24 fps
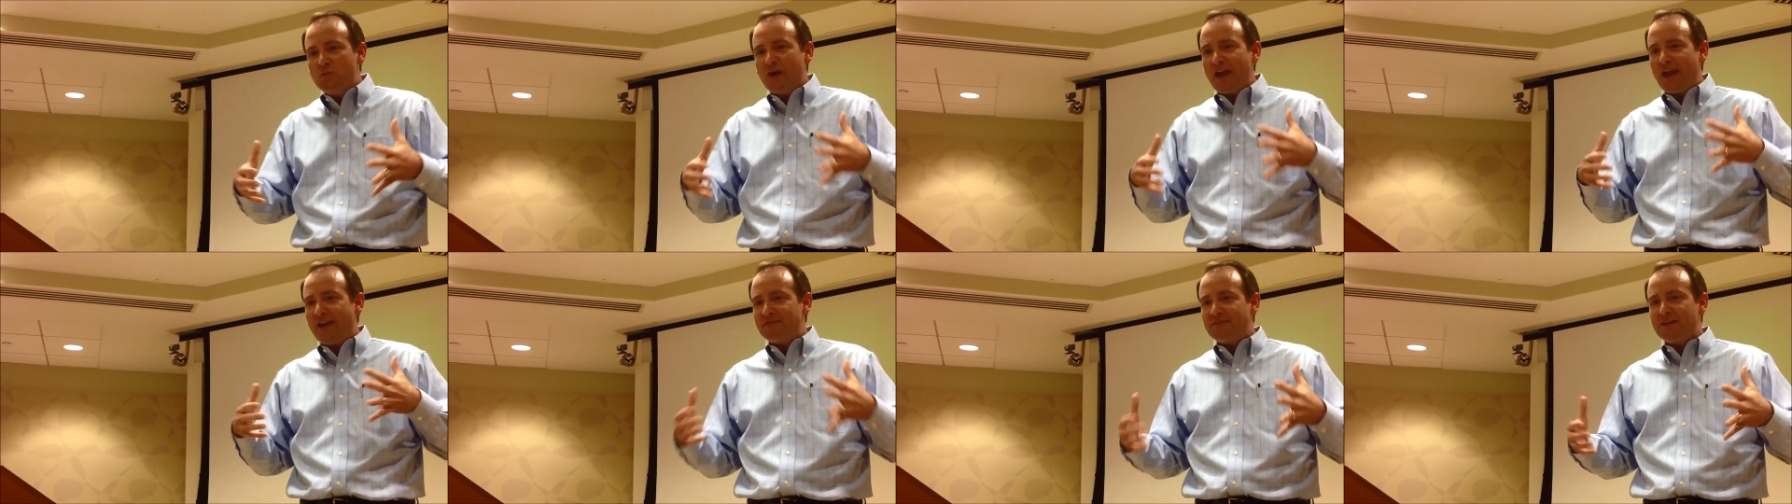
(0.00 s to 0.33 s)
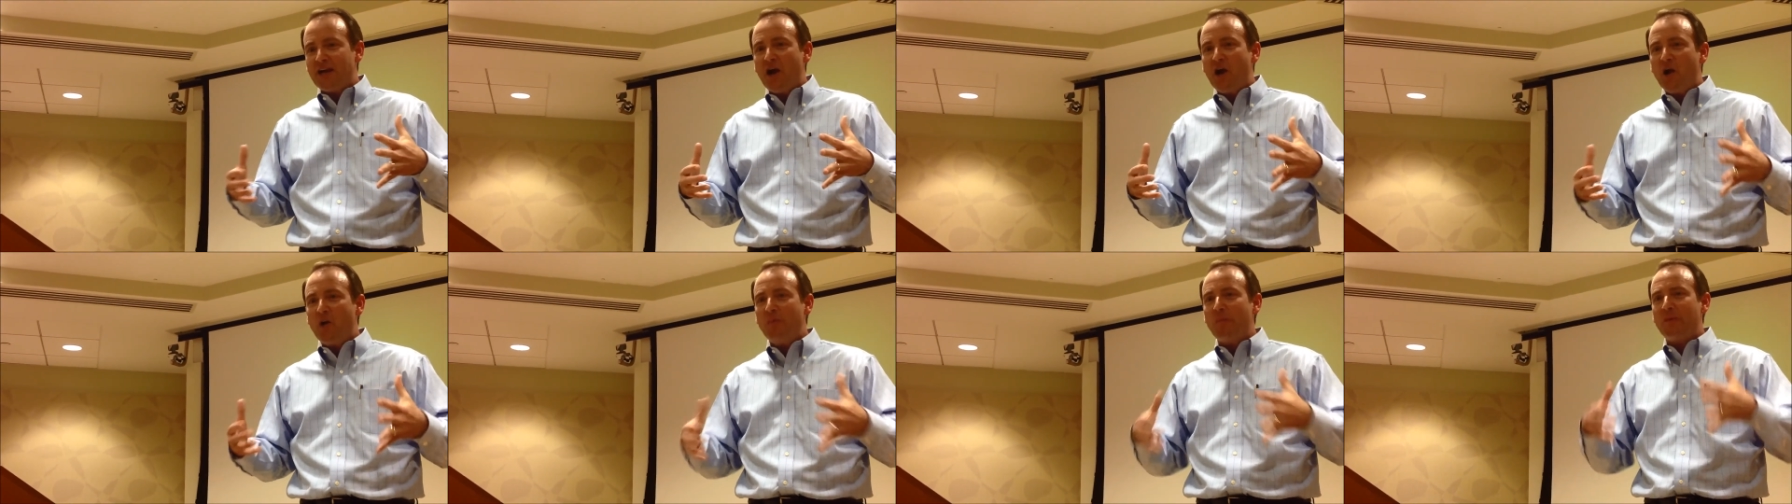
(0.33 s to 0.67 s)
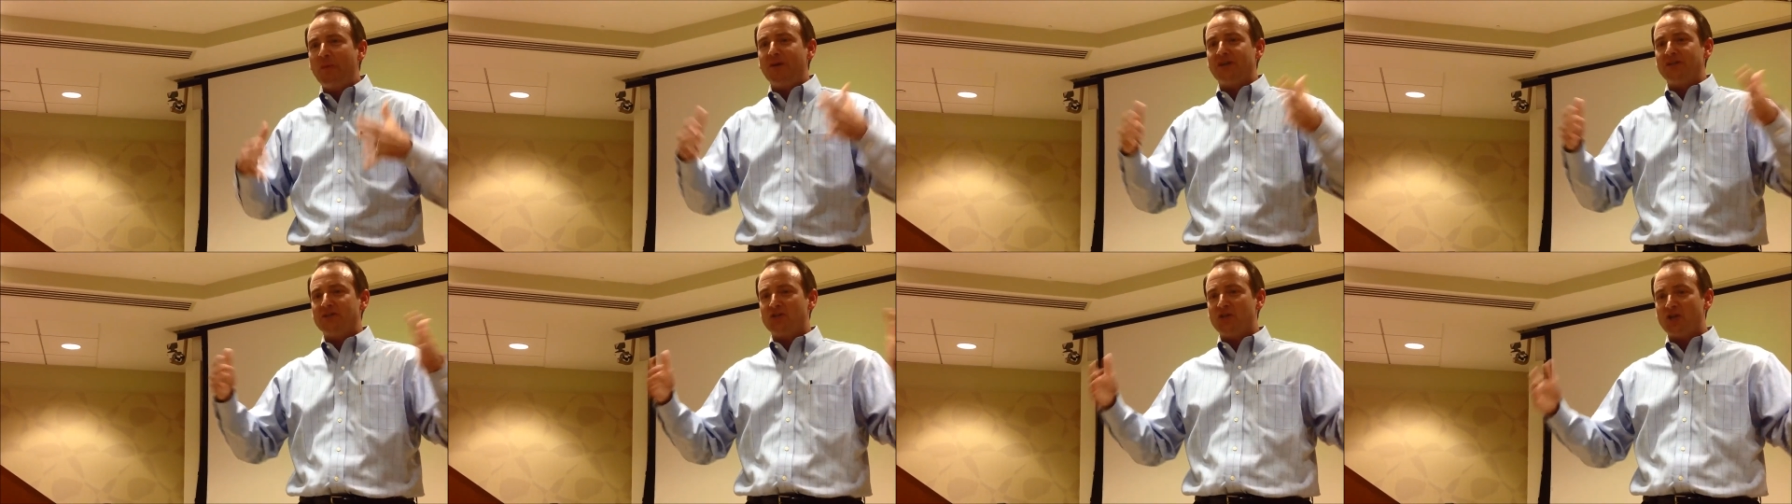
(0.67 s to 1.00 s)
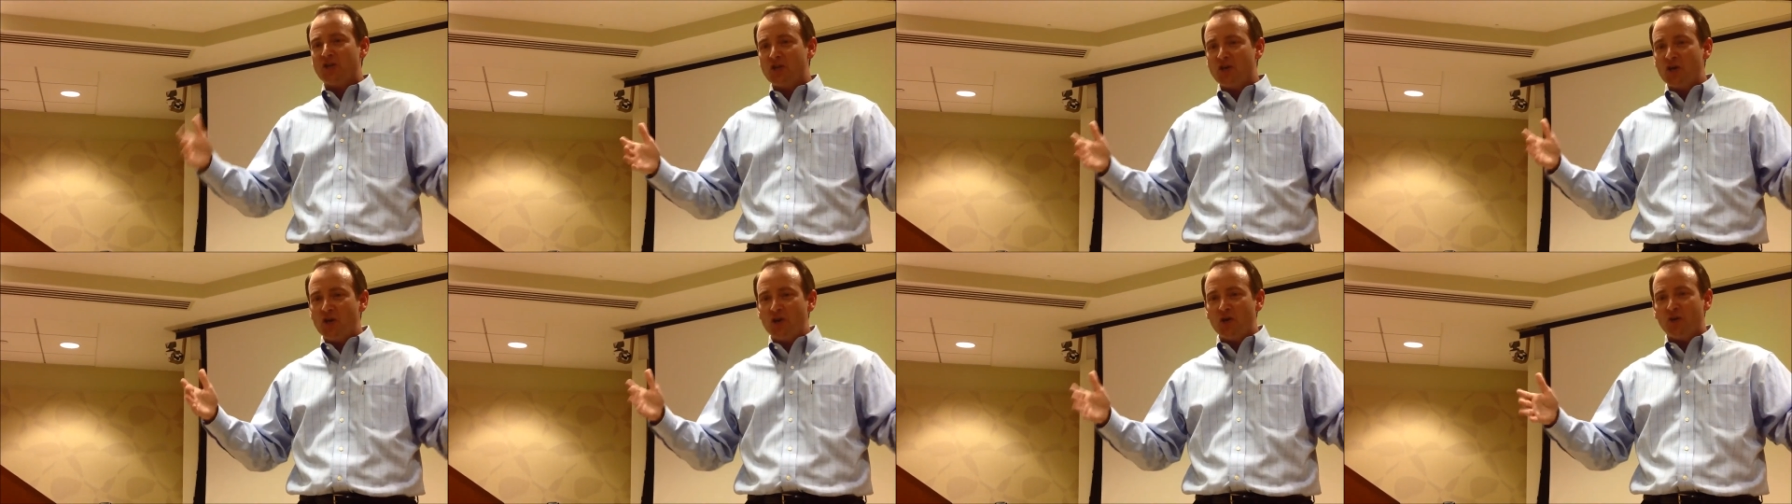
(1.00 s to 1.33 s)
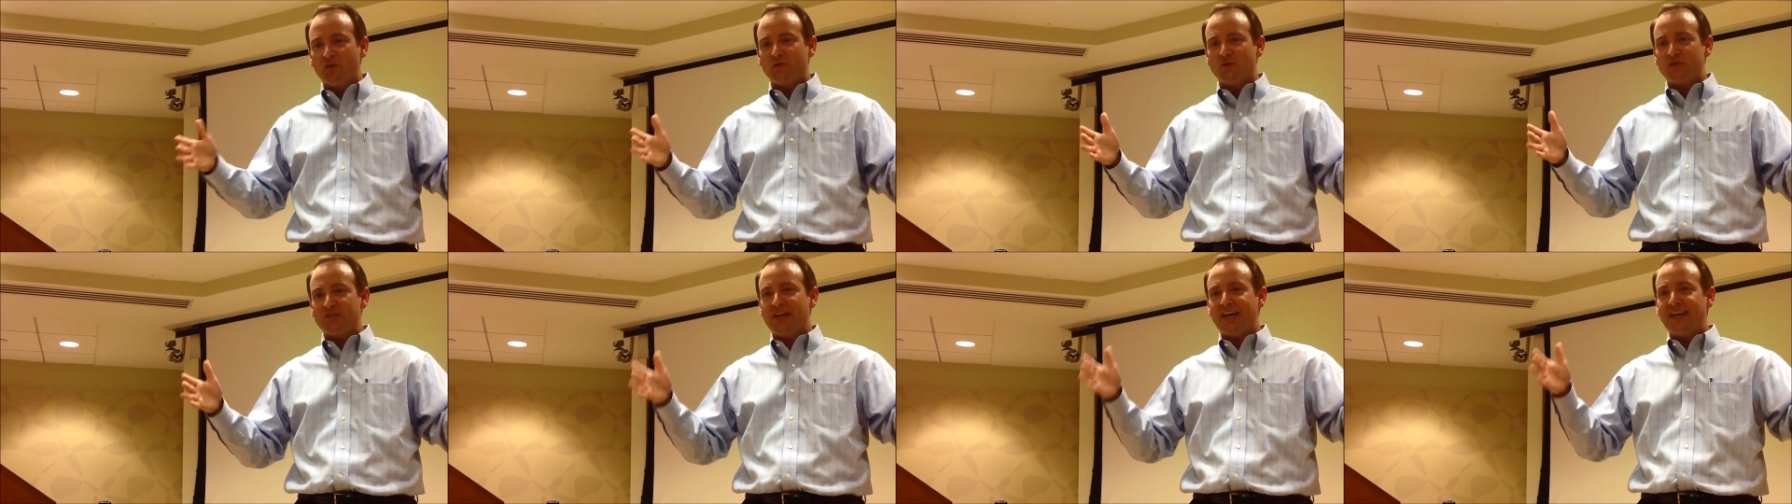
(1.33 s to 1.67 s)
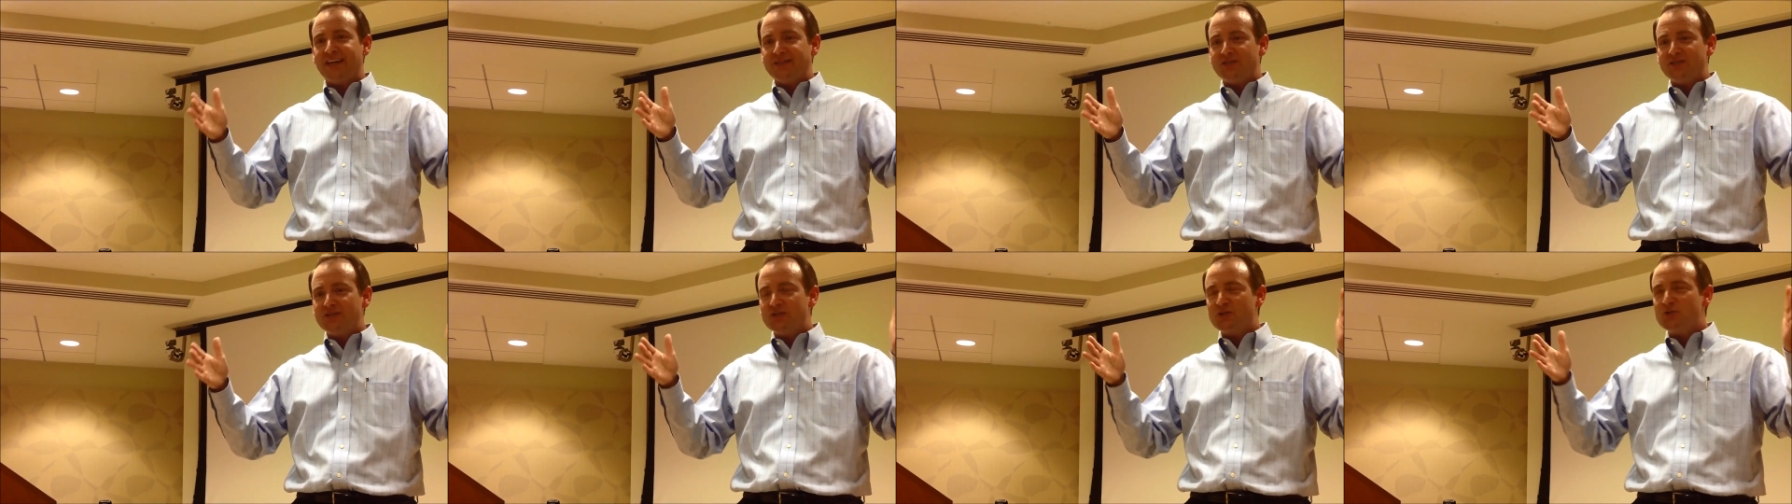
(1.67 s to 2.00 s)
We have to help her, and she goes.
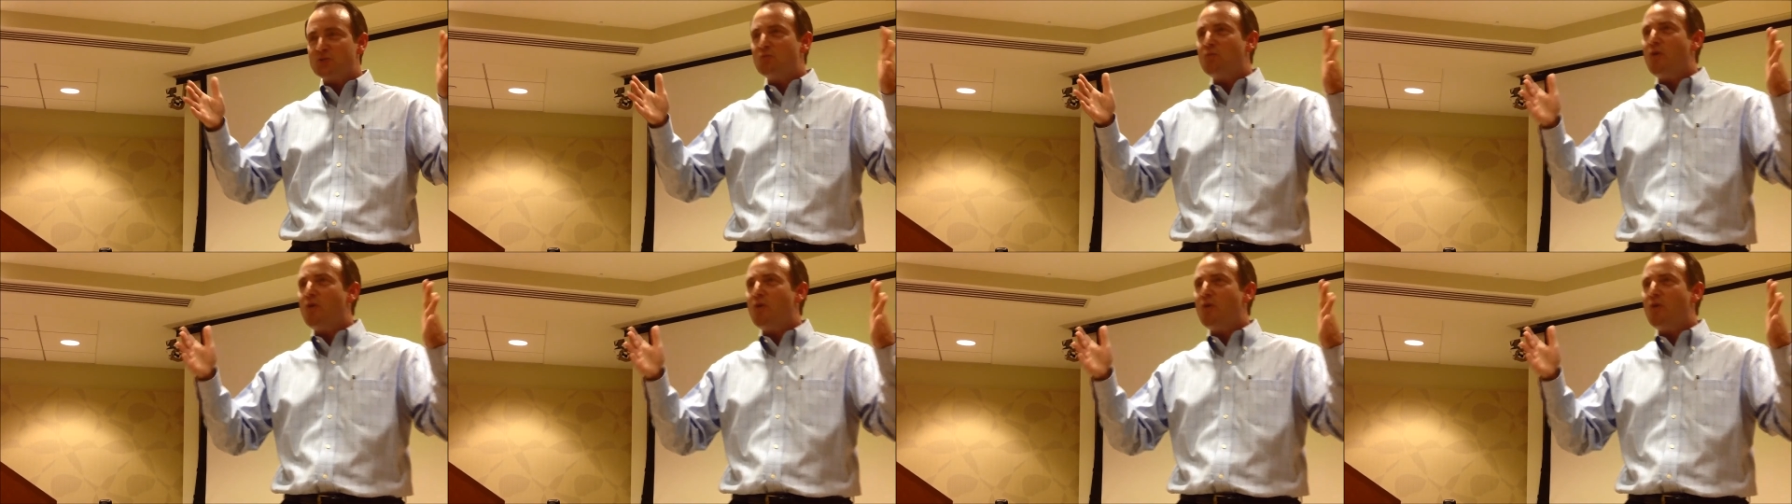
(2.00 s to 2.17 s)
And it's just